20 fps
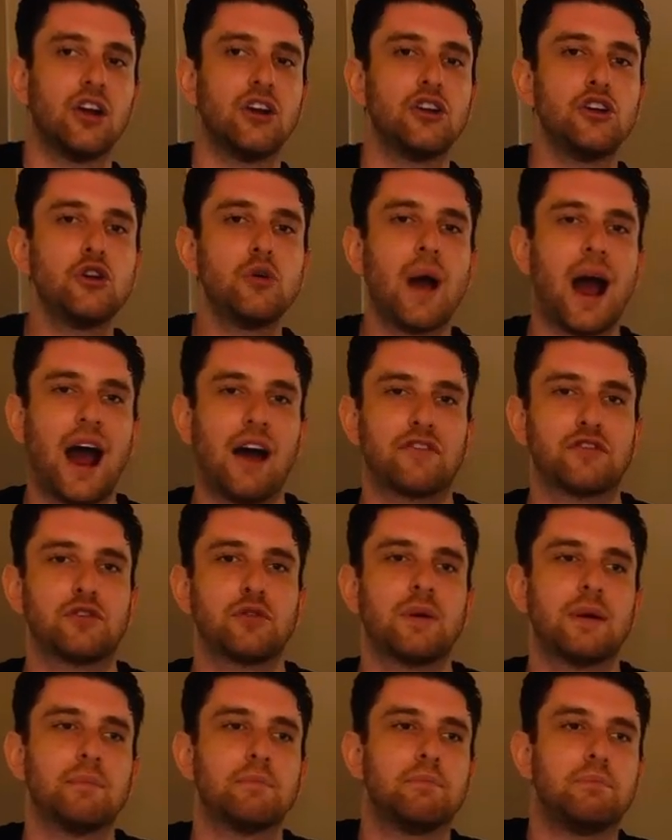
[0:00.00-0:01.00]
You have to
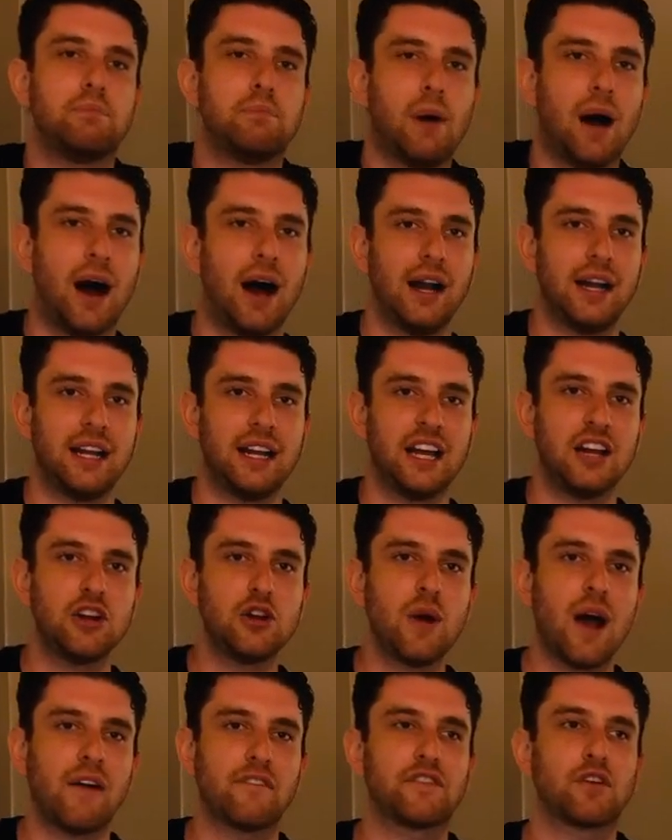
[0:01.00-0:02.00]
embody it. You
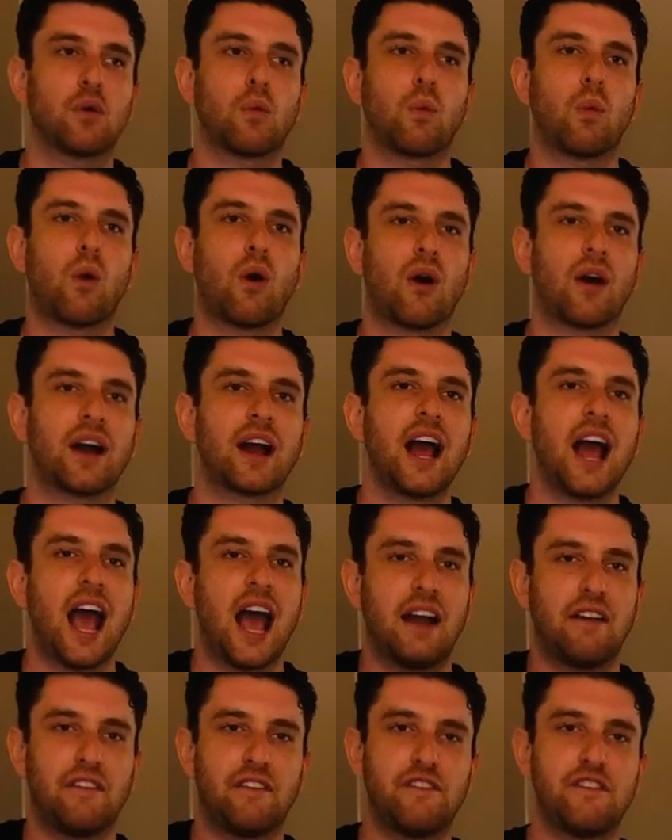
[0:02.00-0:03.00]
have to work
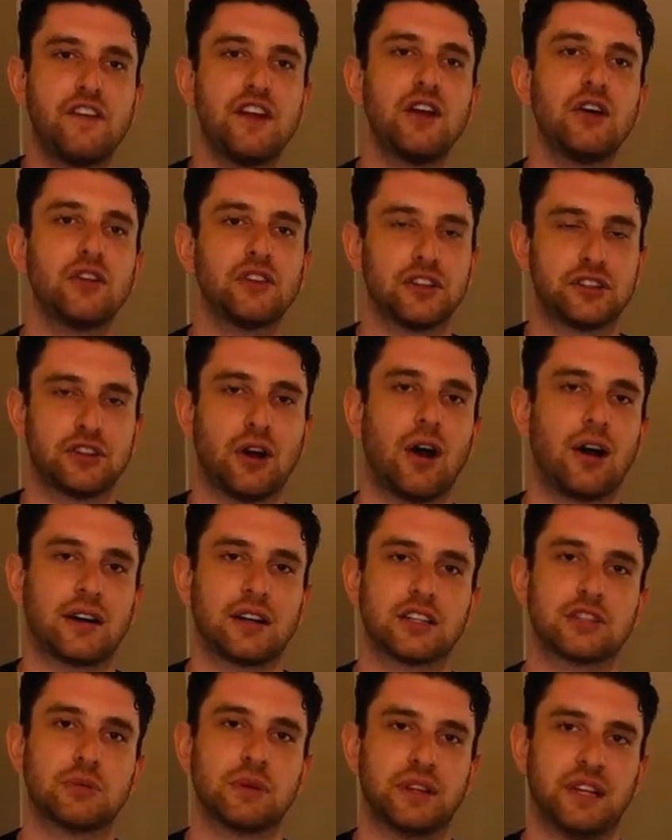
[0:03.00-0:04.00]
and feel the
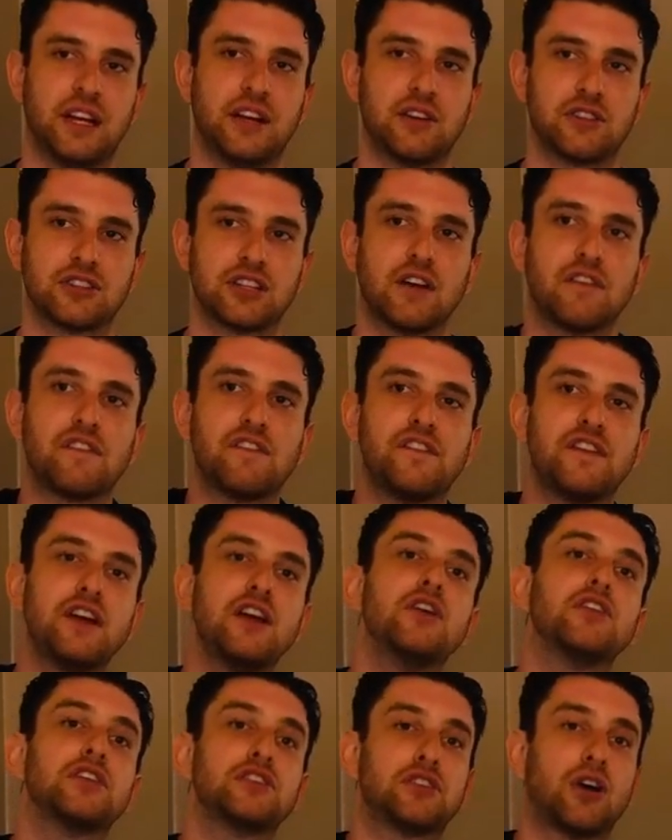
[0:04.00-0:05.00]
darkness within yourself,
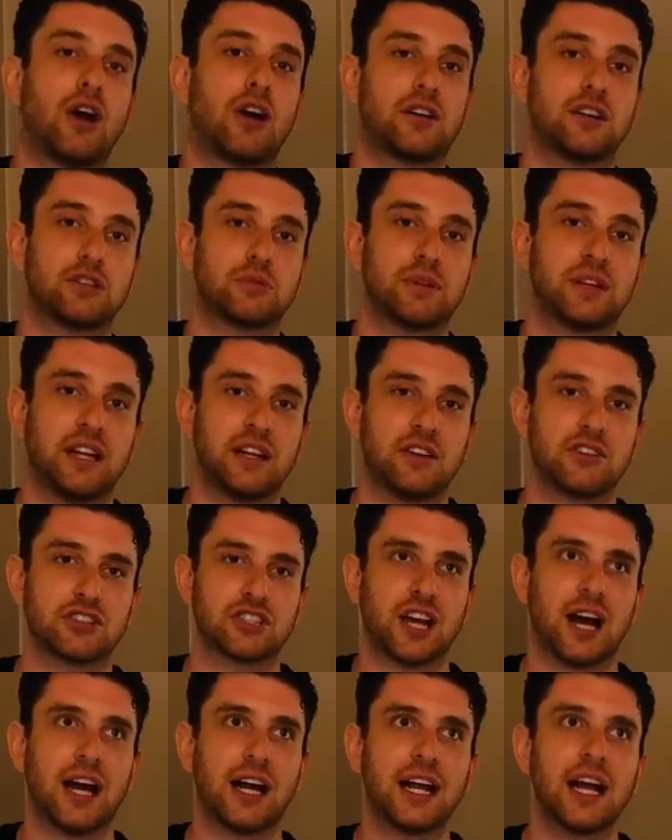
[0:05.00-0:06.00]
feel the darkness within your
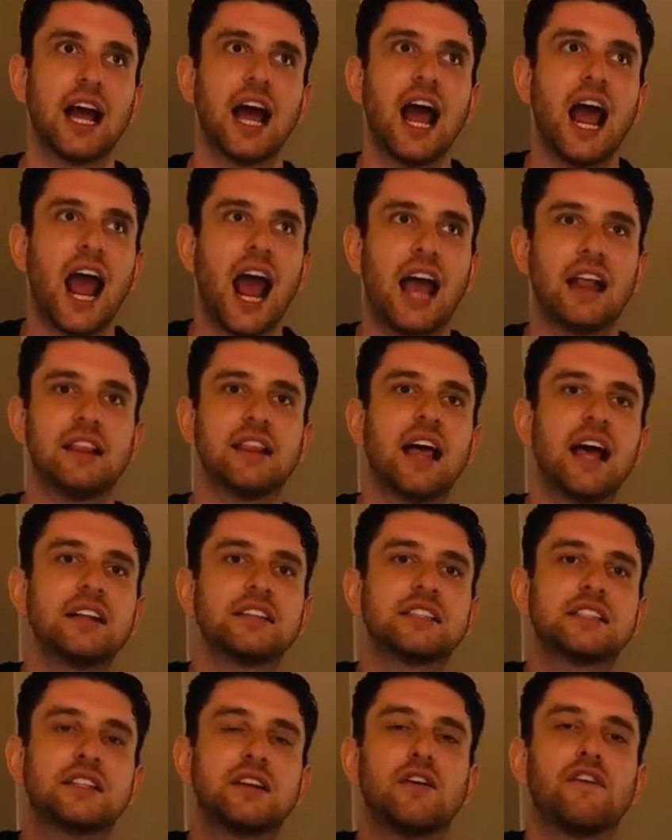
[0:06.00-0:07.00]
society, and then
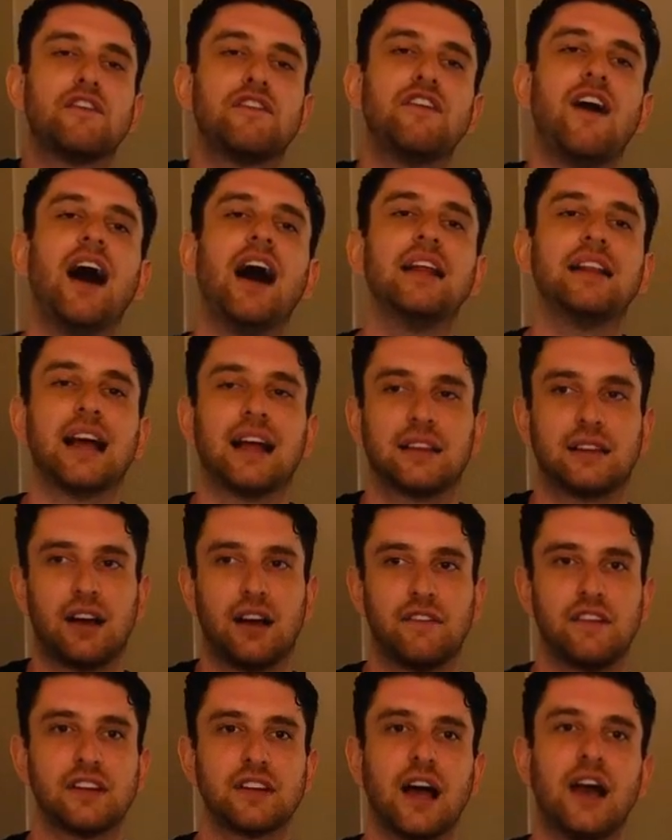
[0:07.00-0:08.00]
still find that
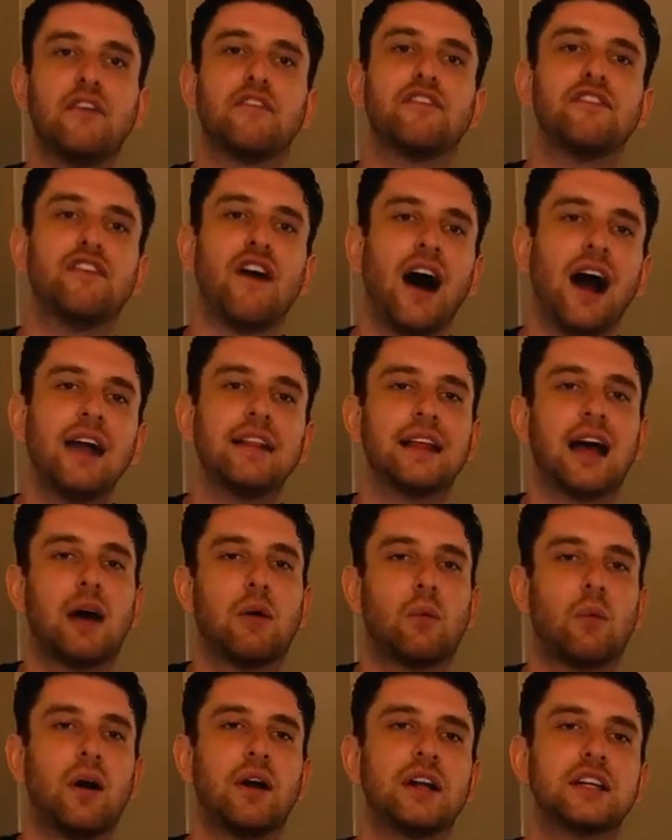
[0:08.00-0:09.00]
love and light, find
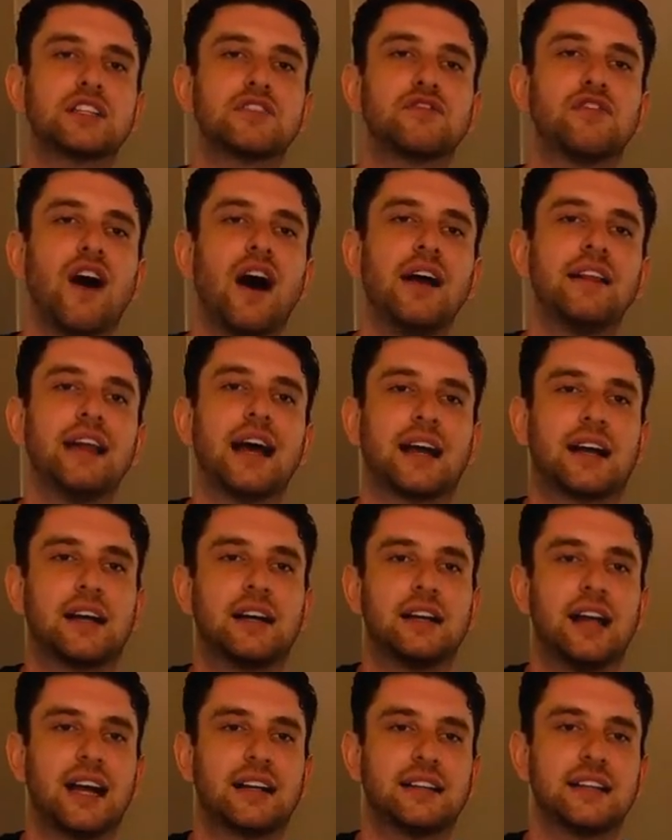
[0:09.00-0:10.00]
that oneness, find that
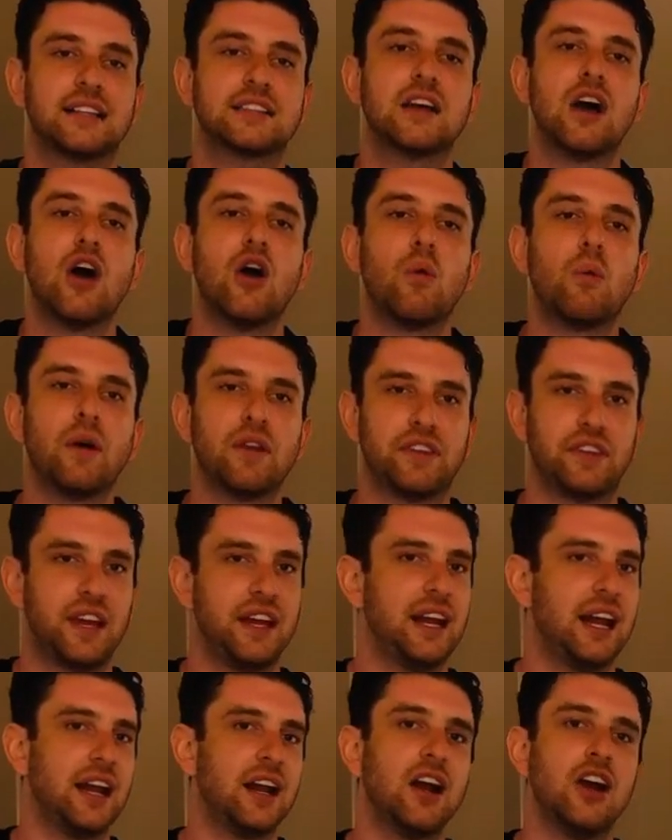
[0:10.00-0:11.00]
connectedness within
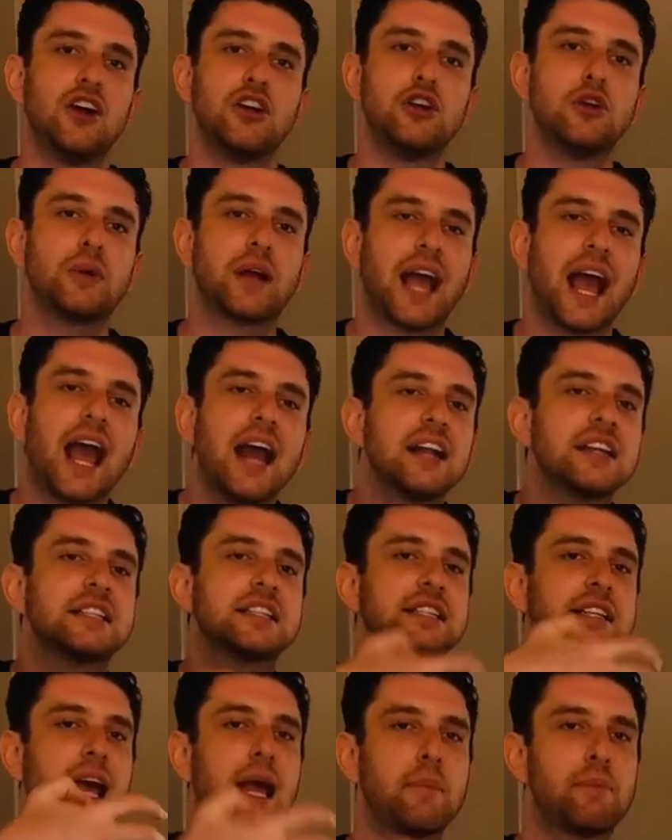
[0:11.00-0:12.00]
it. You can't
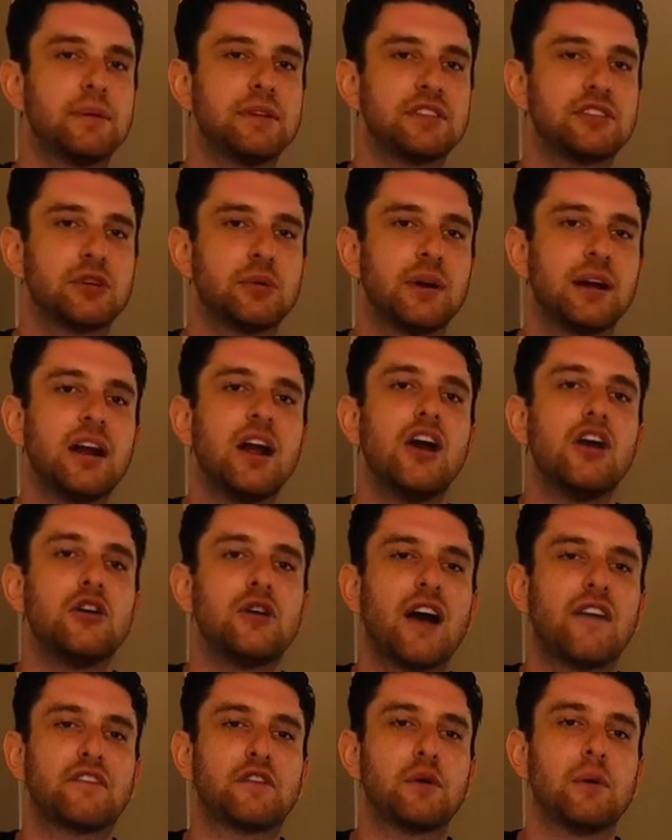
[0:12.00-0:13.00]
escape into it.
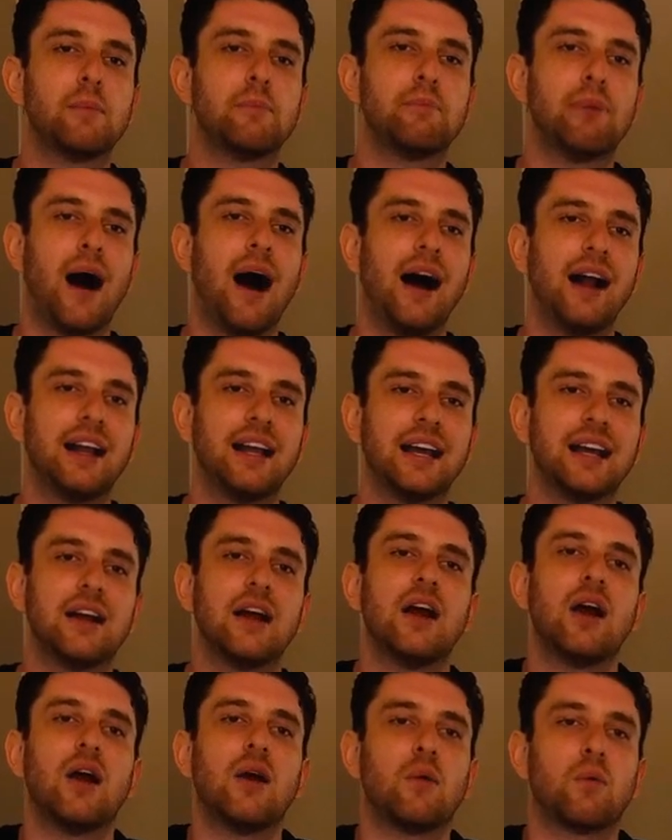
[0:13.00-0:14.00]
You have to embody it
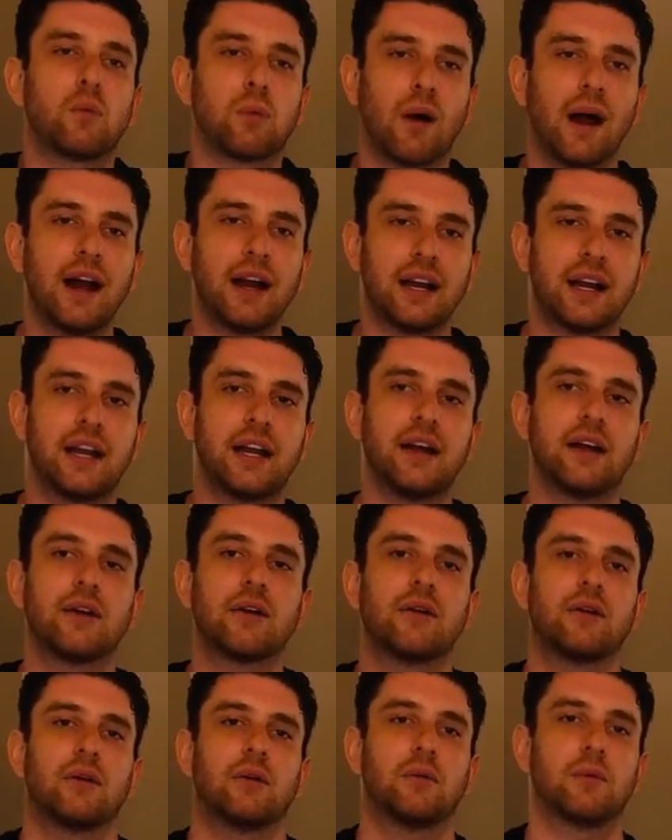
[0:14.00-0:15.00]
right
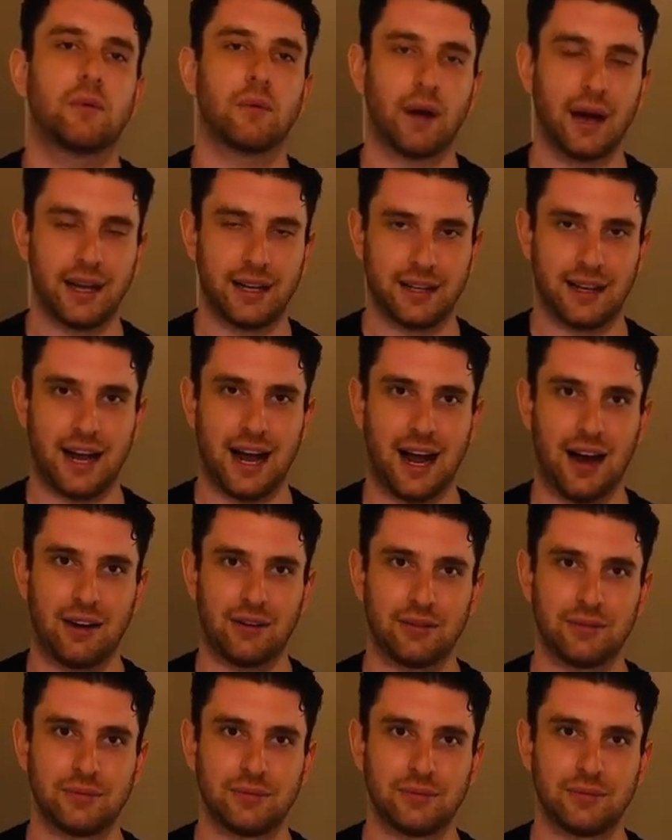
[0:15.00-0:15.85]
here, right now.